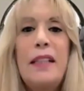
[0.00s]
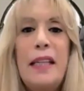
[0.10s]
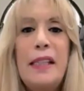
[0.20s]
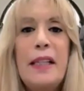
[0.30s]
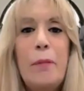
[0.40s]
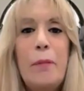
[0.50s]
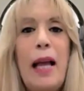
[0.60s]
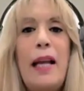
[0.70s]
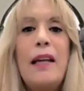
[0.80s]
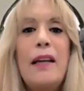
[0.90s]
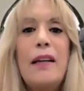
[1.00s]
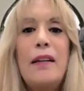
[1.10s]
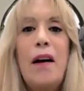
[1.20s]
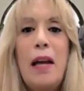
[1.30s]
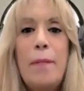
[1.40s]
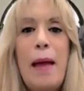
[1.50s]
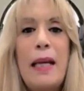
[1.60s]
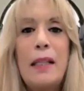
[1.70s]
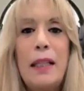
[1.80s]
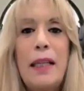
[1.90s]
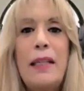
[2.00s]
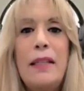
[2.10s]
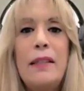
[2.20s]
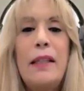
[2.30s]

in some way automatically,